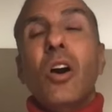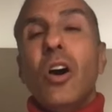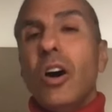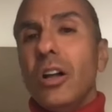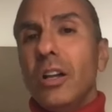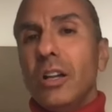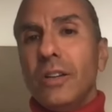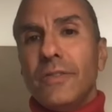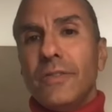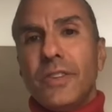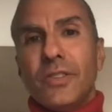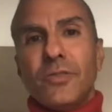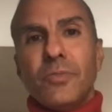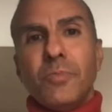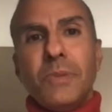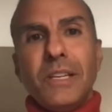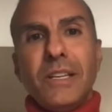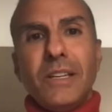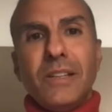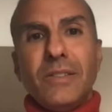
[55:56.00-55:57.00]
all of
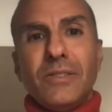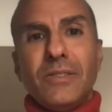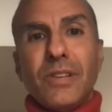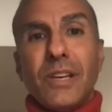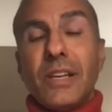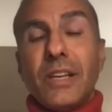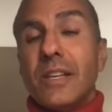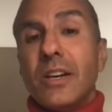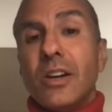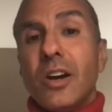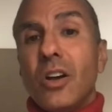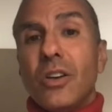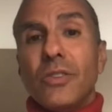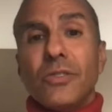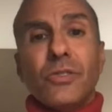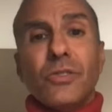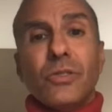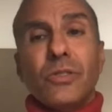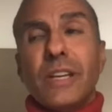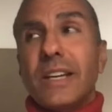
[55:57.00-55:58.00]
this means, and then
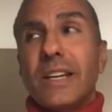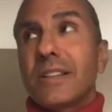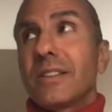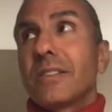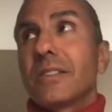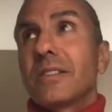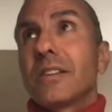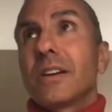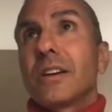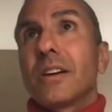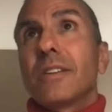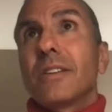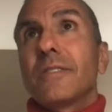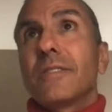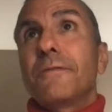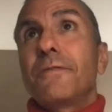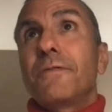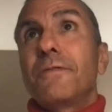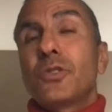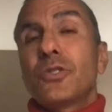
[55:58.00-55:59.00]
also like
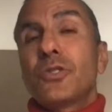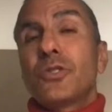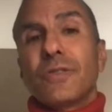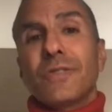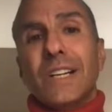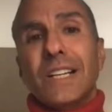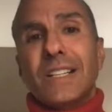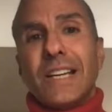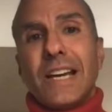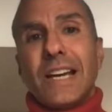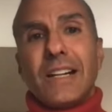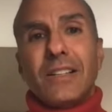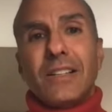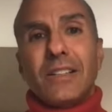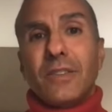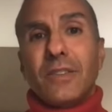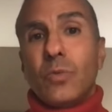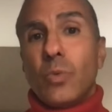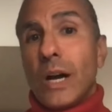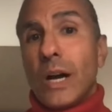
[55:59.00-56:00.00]
the future
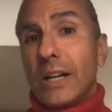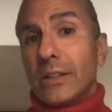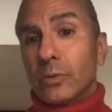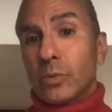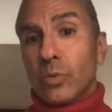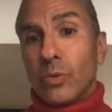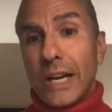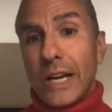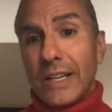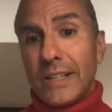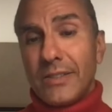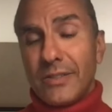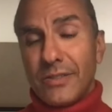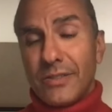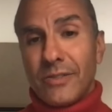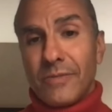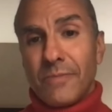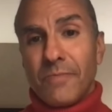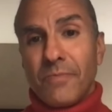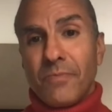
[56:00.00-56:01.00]
vitality of wild
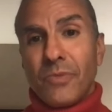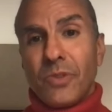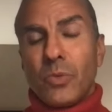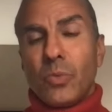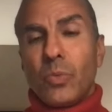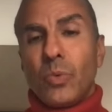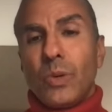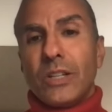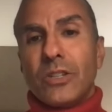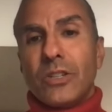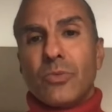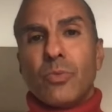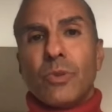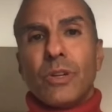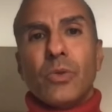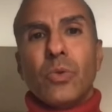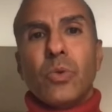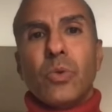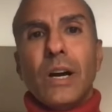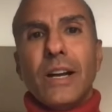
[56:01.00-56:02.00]
rice, which
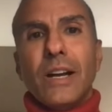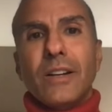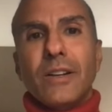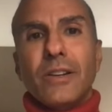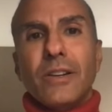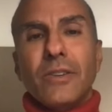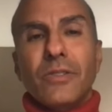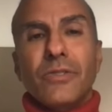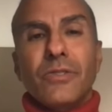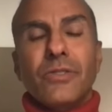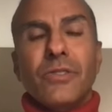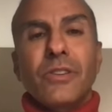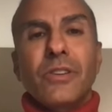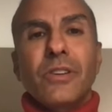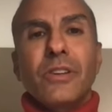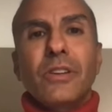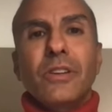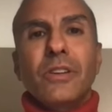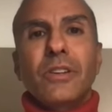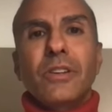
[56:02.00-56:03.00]
requires,
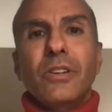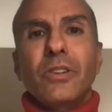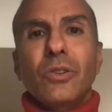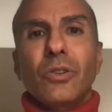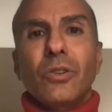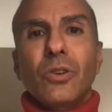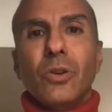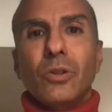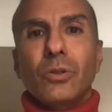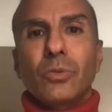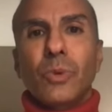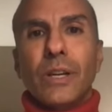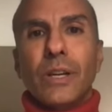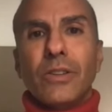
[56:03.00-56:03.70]
you know, cold